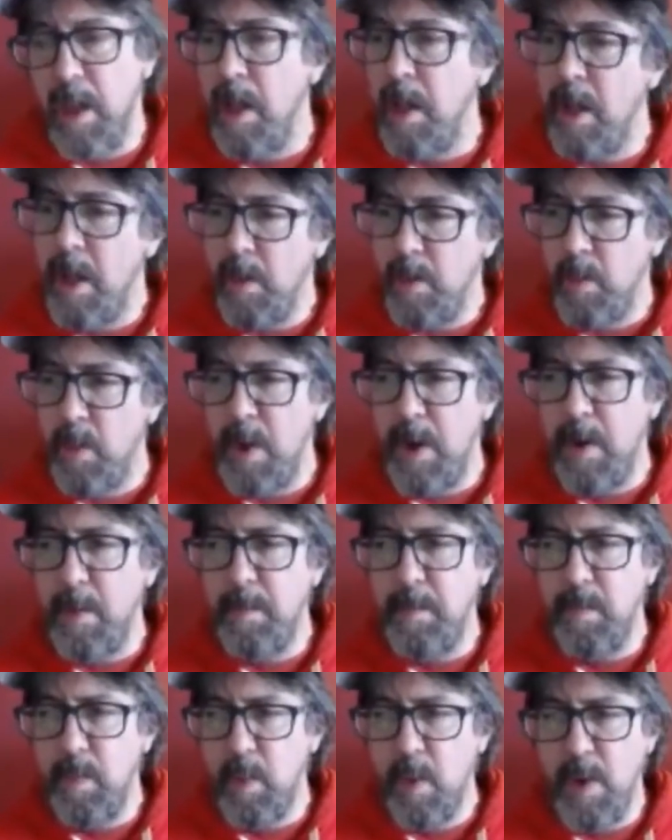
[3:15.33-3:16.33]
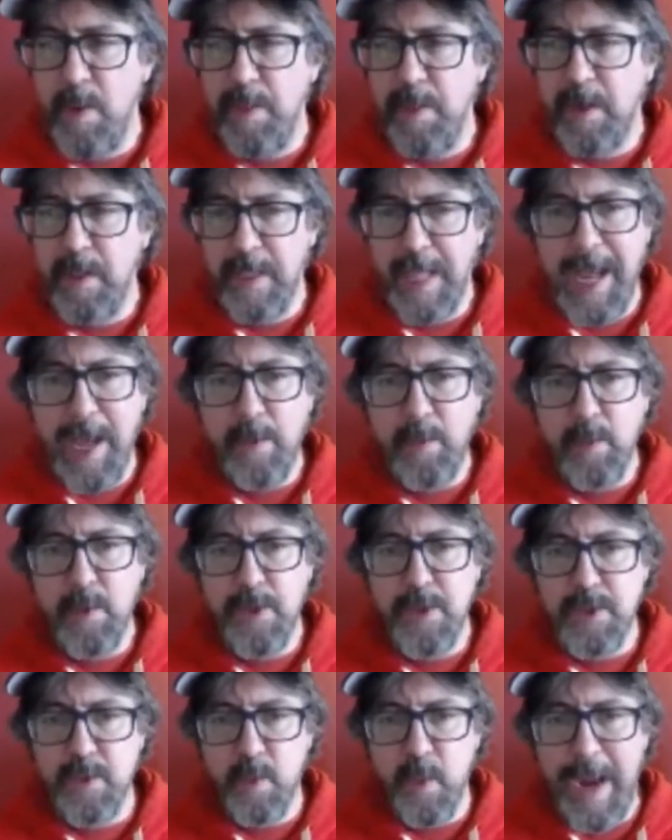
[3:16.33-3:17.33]
where the client was
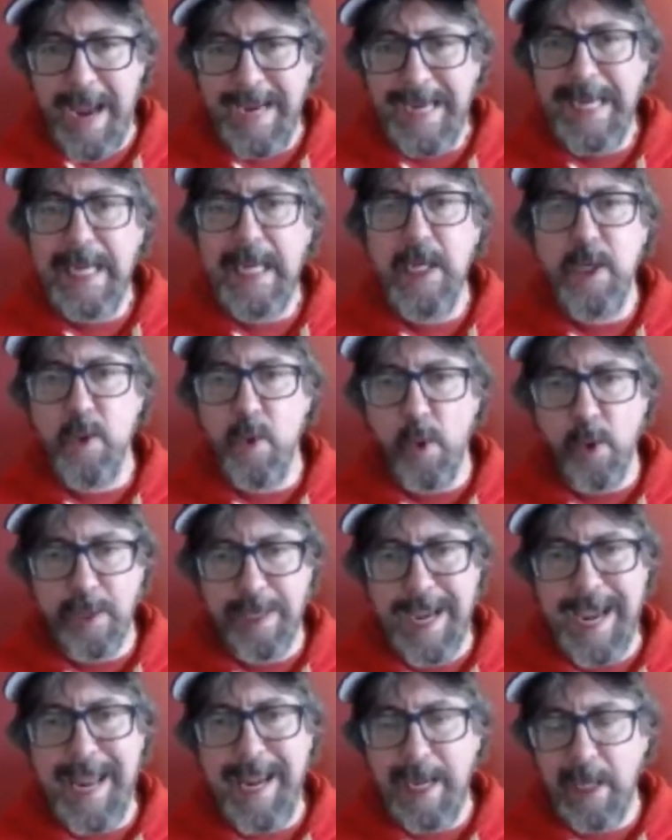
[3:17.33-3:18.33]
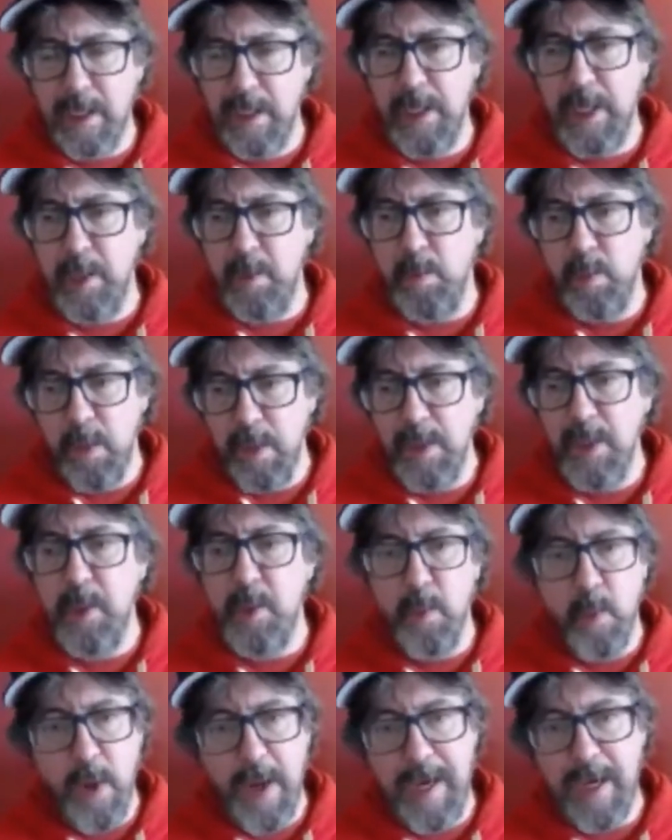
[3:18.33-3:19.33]
ranking organically really
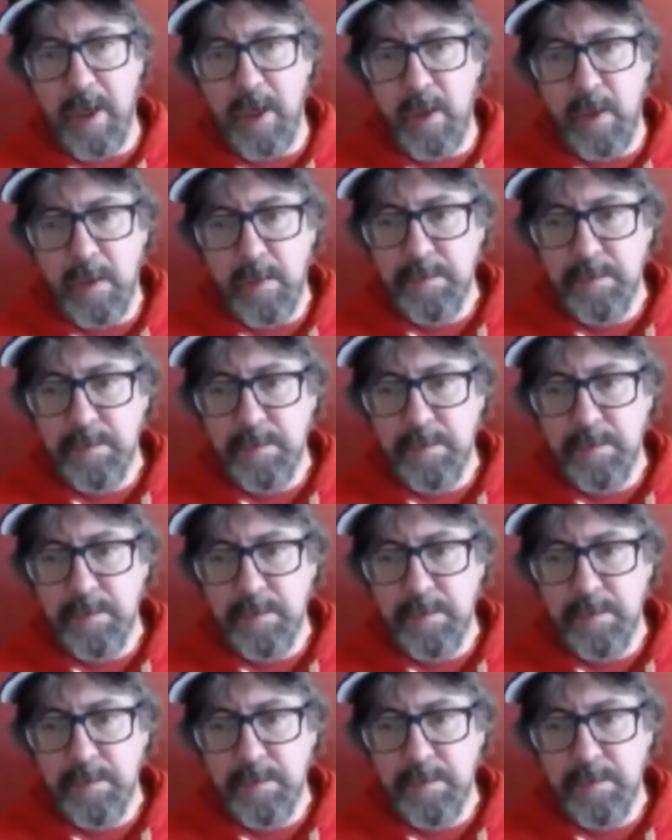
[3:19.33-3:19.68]
well